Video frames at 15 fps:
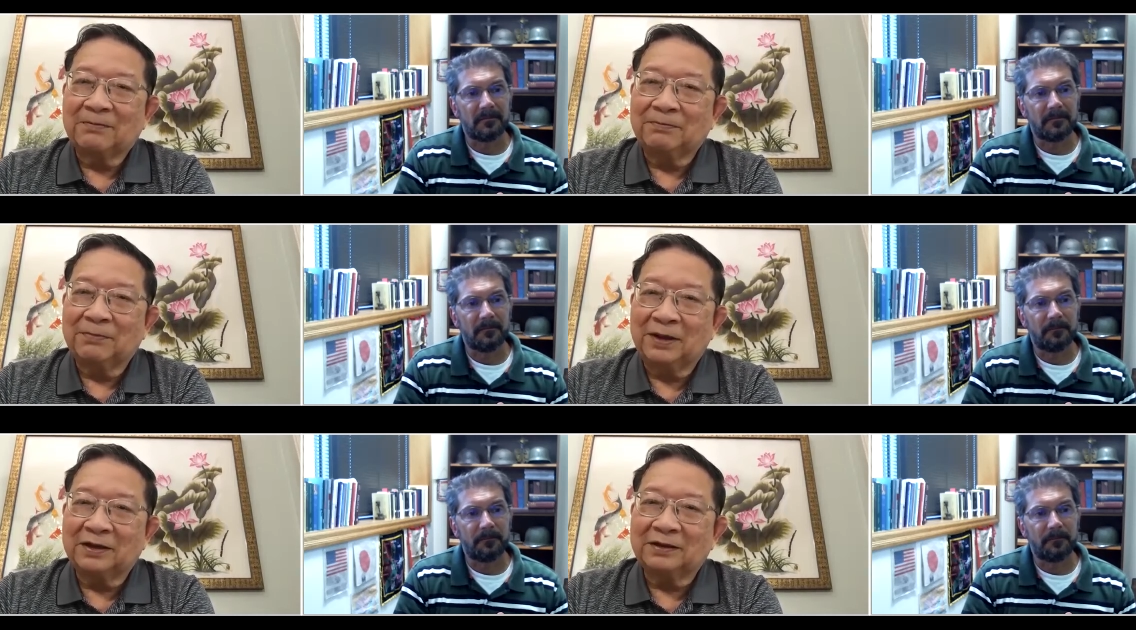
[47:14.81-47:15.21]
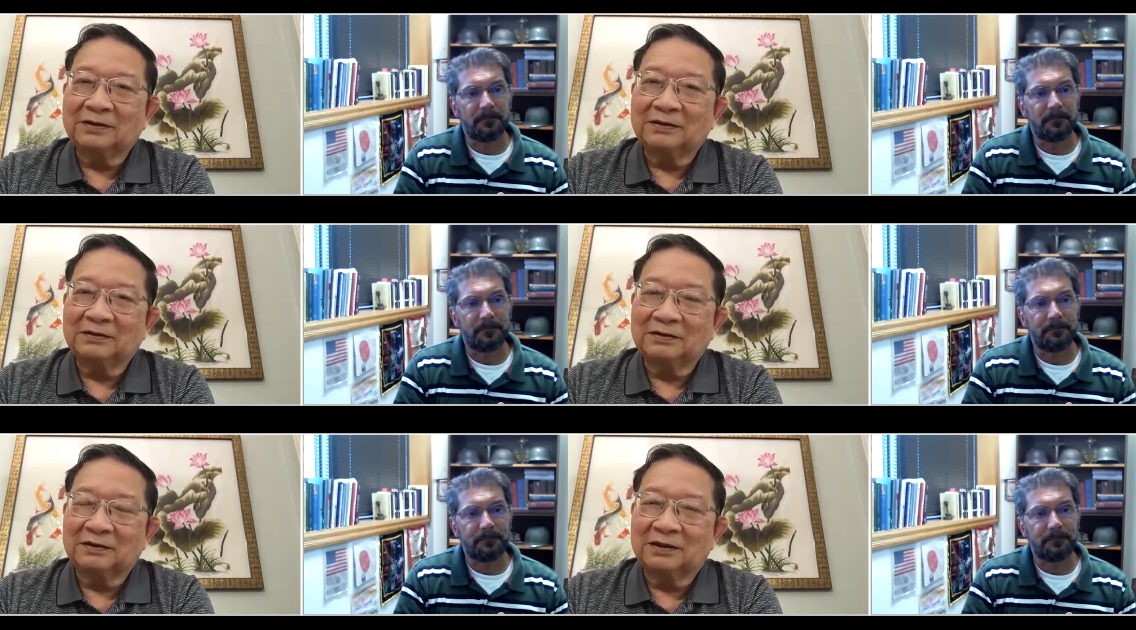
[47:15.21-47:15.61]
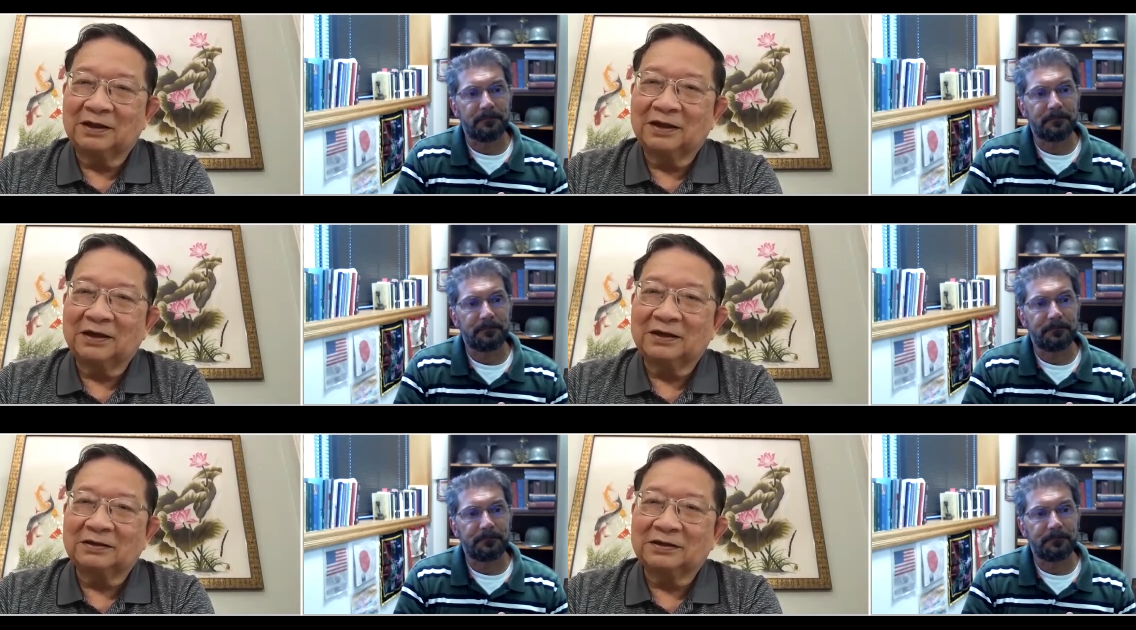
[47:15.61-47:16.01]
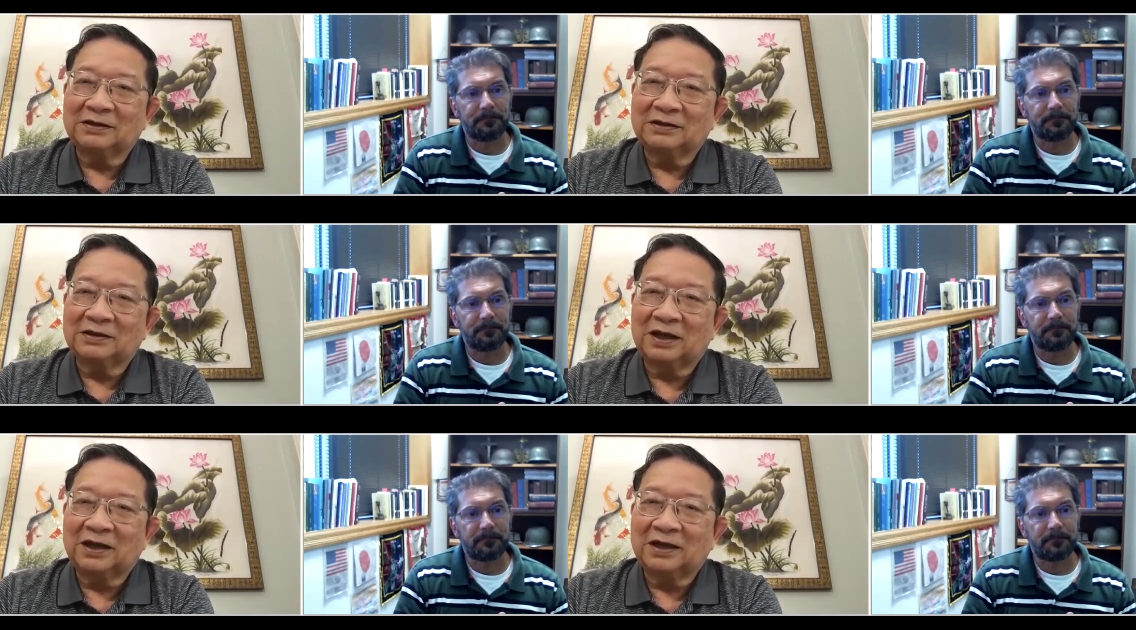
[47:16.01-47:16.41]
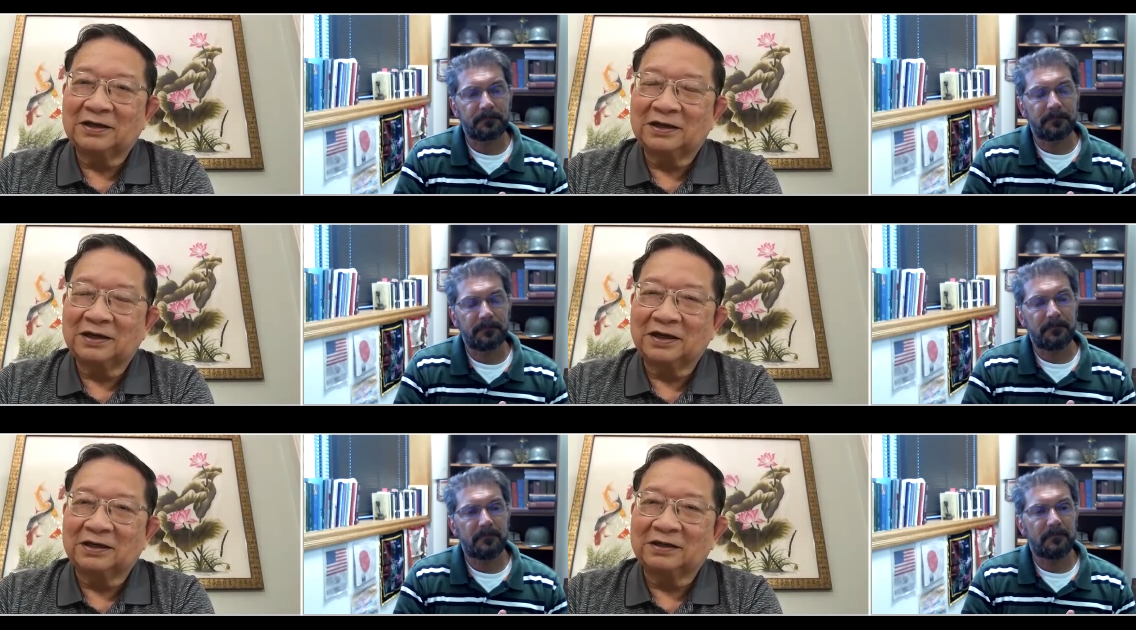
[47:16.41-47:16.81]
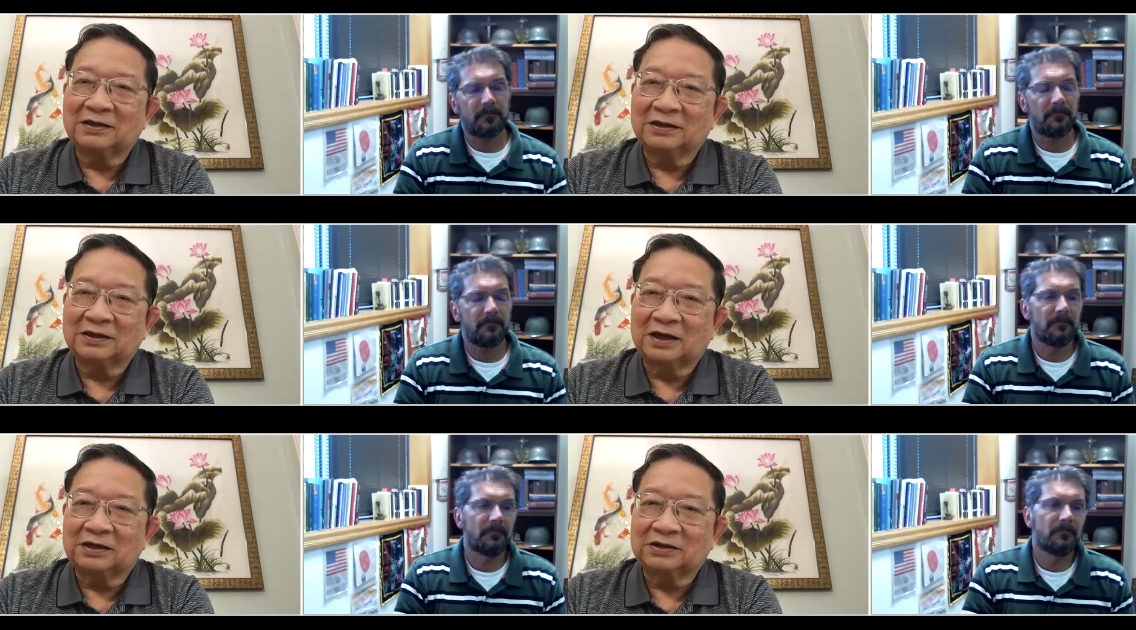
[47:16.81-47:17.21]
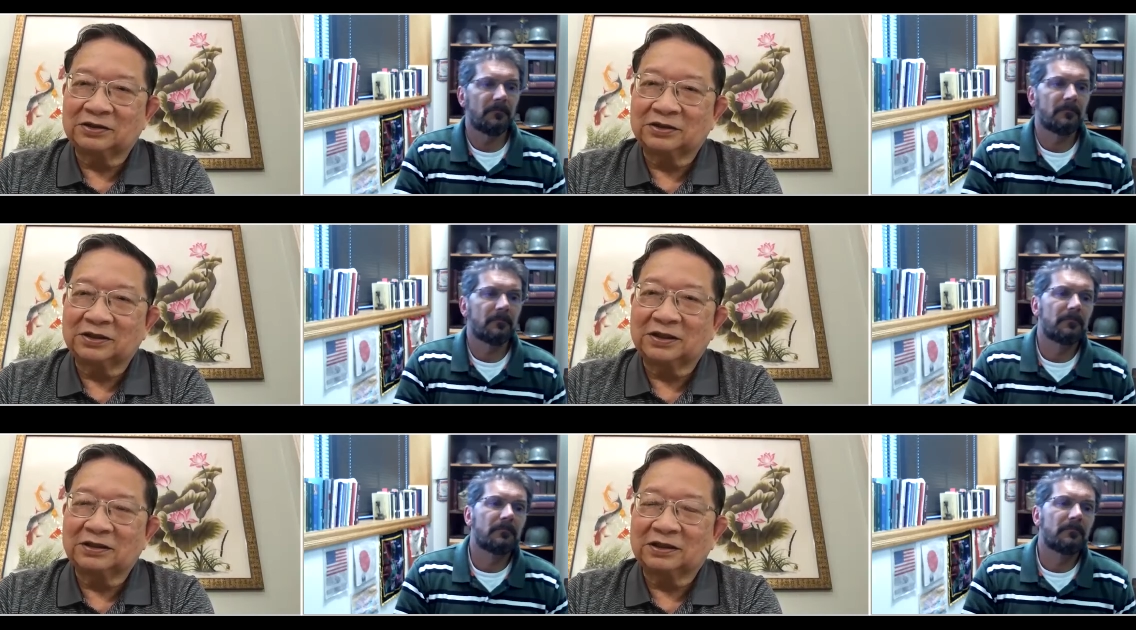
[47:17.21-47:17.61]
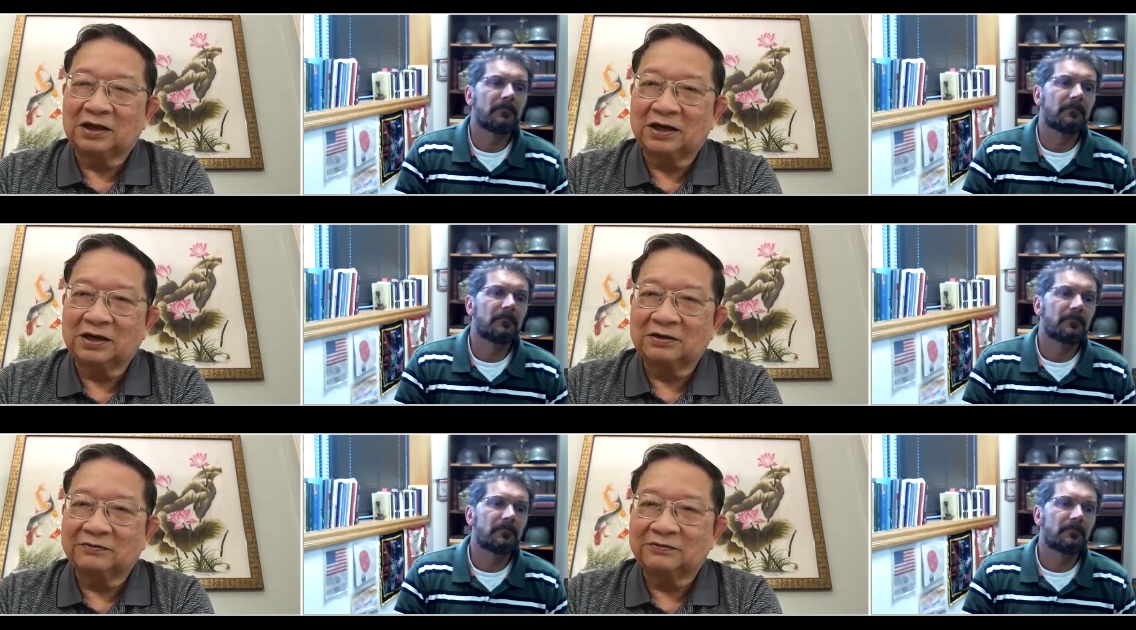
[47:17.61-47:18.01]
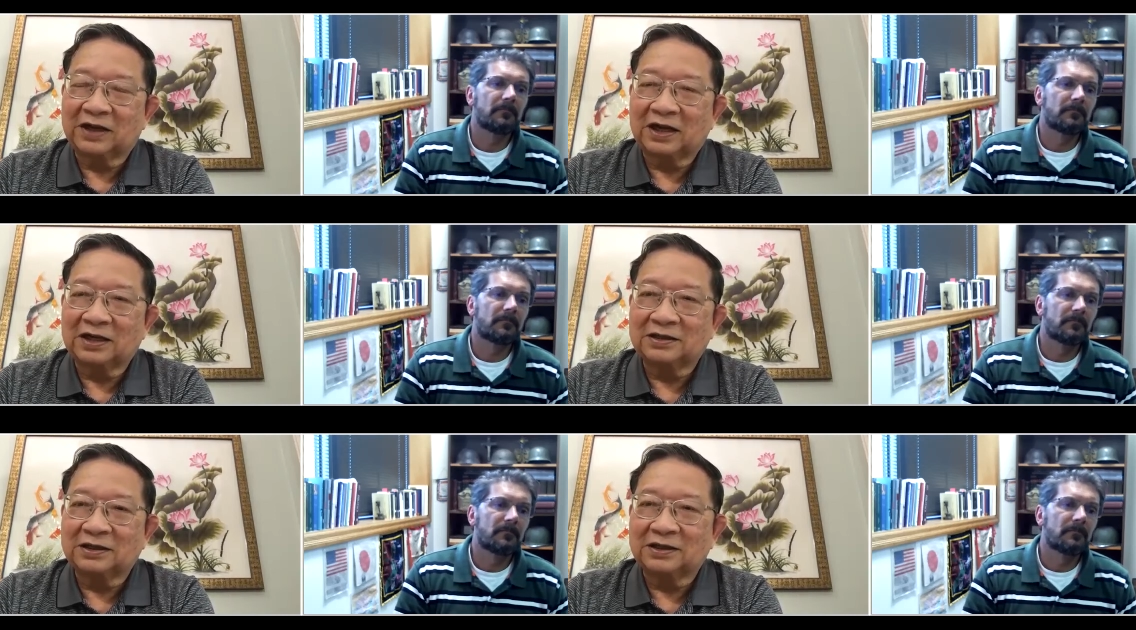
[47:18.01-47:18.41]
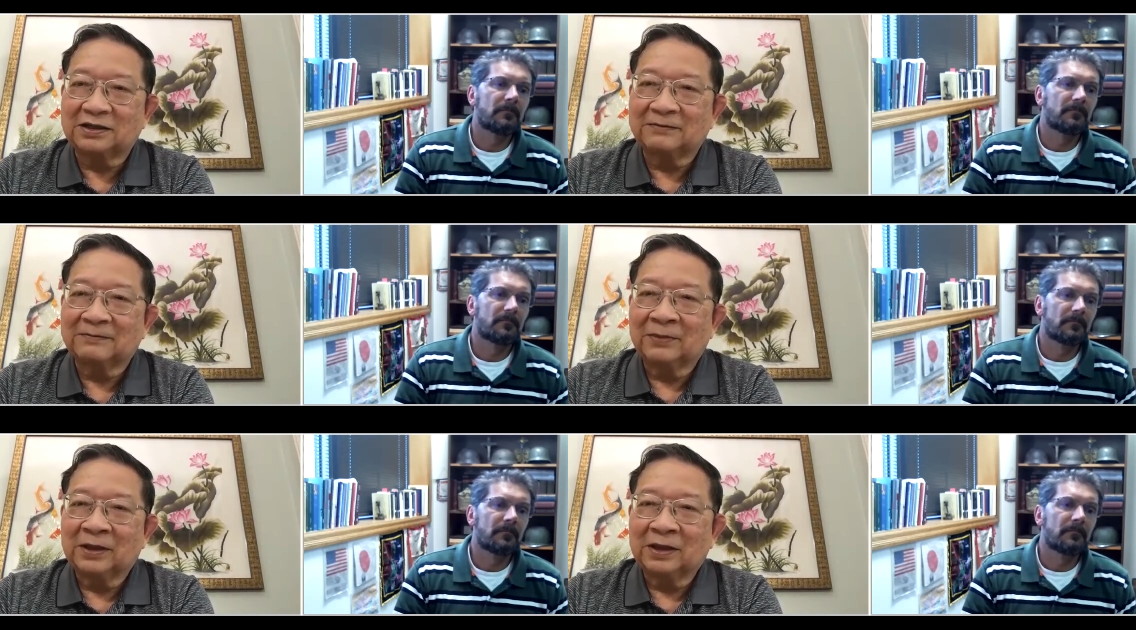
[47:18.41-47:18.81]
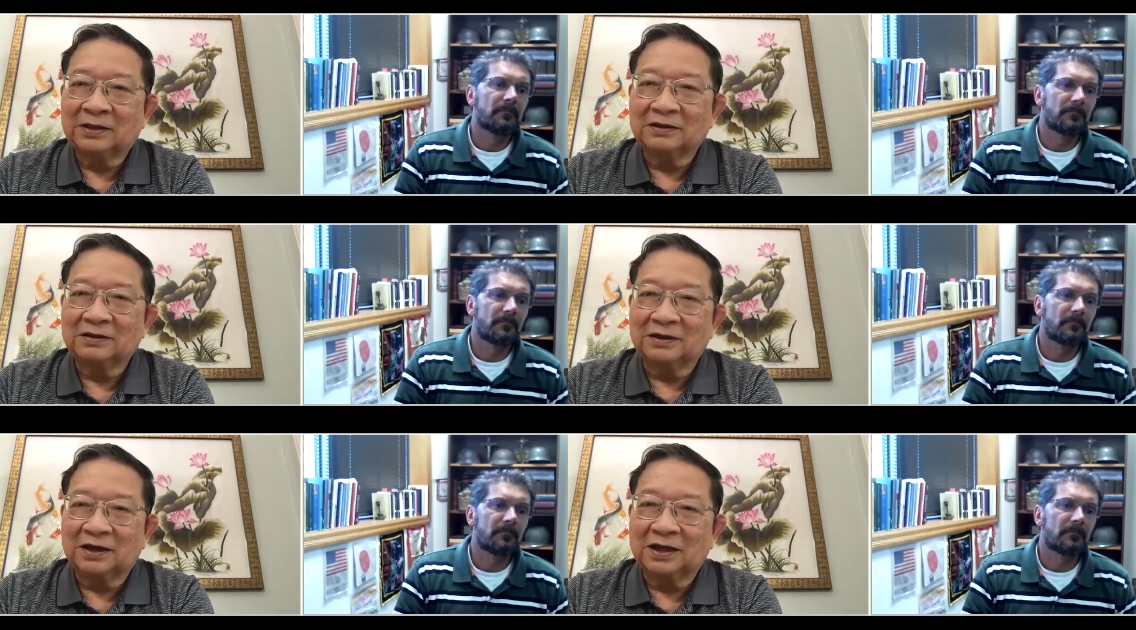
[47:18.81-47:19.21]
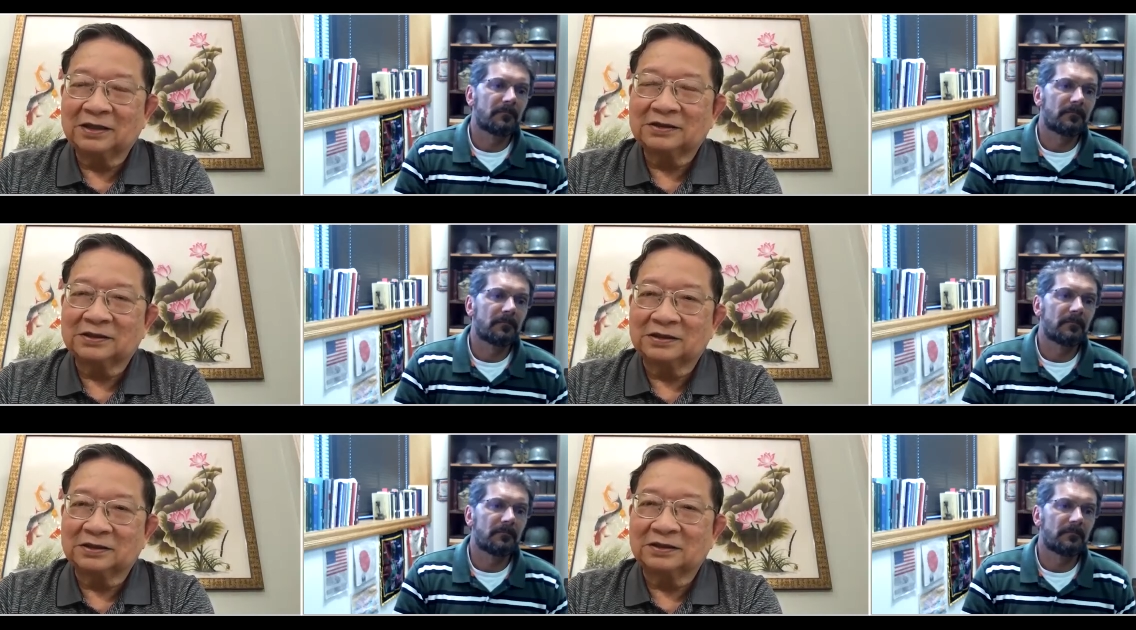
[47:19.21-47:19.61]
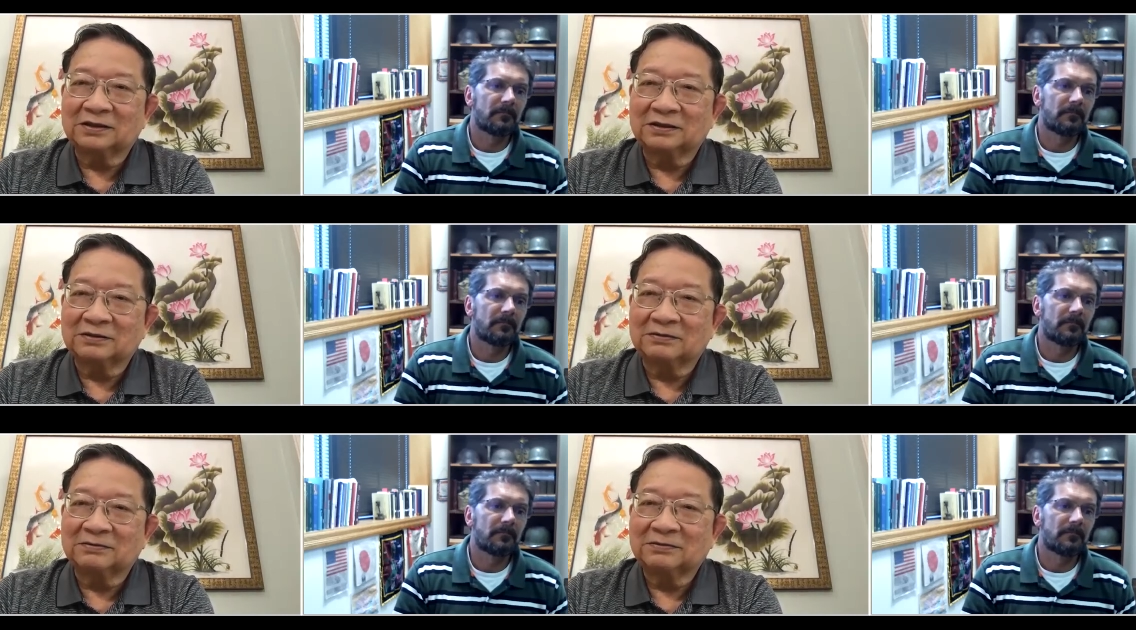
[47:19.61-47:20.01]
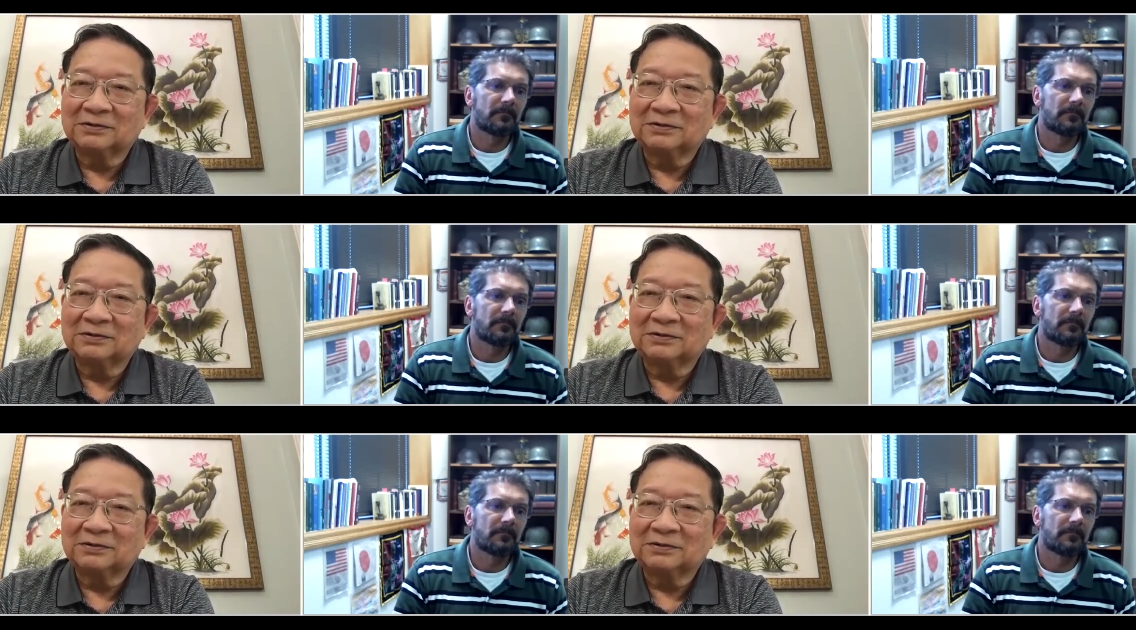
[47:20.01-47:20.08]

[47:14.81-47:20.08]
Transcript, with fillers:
Speaker 1: make their Thailand, the country Thailand, the next uh,